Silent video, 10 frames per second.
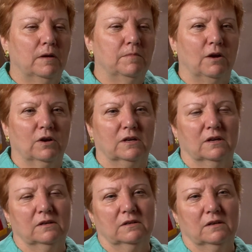
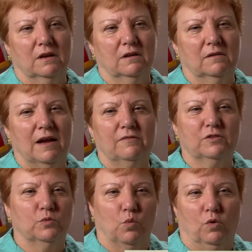America,
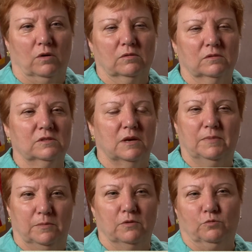after the war, some
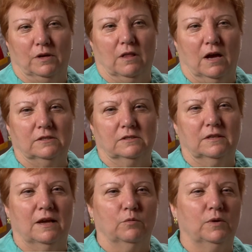people realized
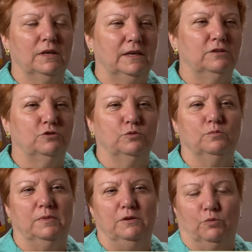that we need to
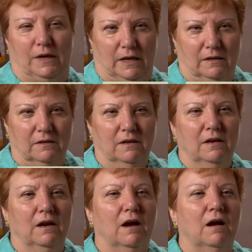be reading
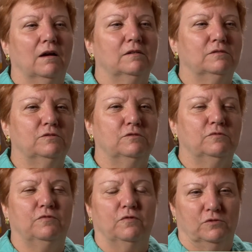
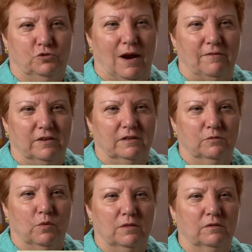traffic,
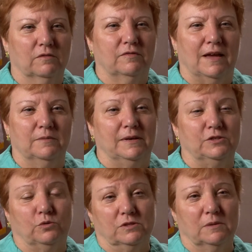whether of
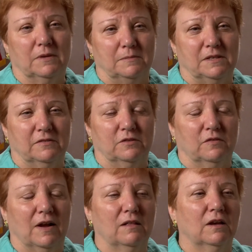enemies or sometimes even
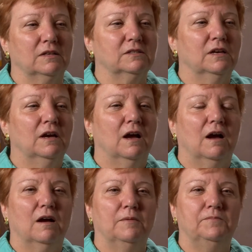of allies,
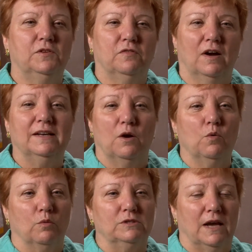to find out
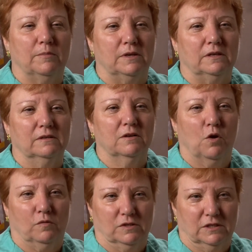what was happening
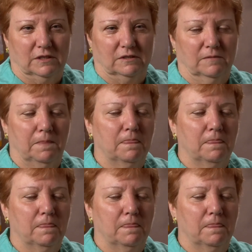overseas.